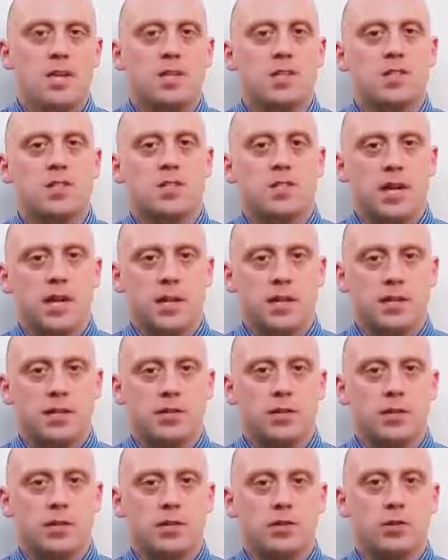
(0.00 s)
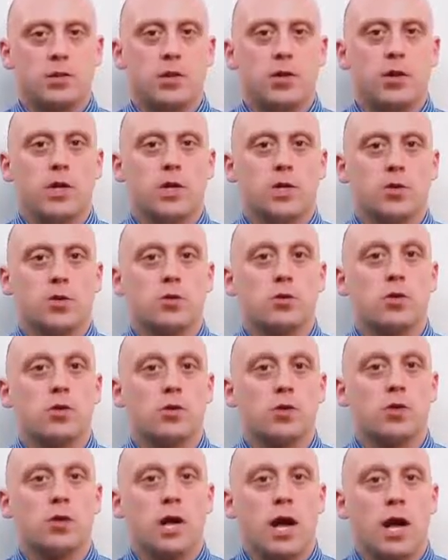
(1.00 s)
The second is going to
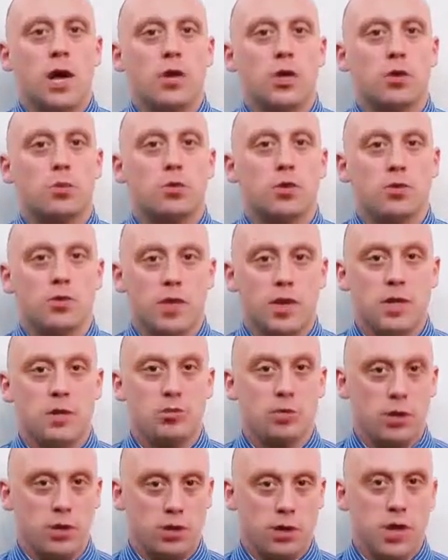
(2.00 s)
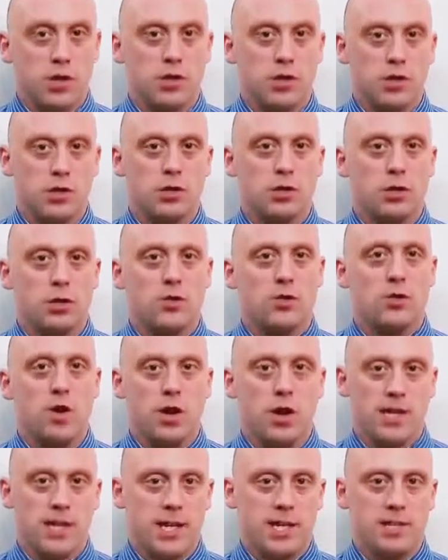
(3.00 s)
learn how to prevent progression of
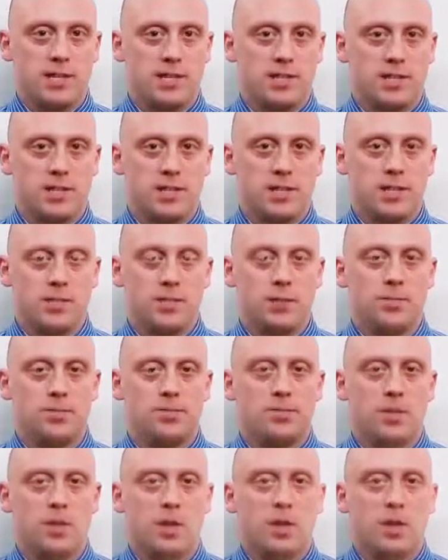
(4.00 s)
chronic kidney disease.